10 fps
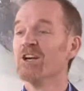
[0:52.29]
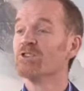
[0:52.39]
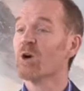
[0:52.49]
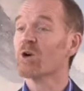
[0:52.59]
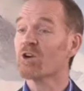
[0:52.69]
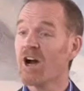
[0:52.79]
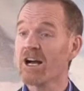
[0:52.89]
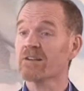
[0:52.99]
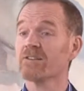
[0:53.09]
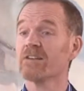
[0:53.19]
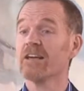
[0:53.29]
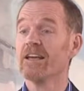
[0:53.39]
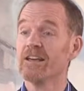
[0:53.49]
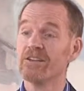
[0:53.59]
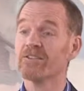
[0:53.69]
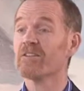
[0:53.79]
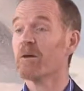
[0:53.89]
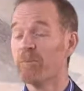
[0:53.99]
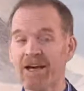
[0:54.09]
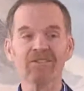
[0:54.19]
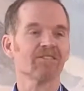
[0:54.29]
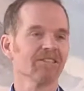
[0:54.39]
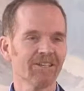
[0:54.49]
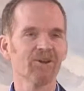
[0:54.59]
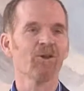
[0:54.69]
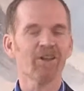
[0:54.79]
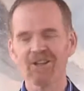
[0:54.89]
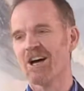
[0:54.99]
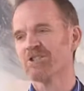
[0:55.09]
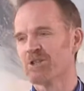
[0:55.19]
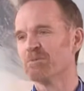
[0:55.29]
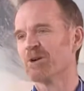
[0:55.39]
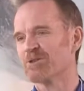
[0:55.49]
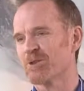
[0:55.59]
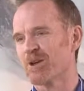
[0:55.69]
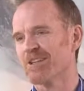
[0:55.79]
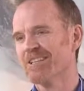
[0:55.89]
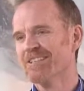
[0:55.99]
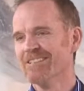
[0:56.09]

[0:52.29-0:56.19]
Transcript: So Crux is the best little theological bookstore,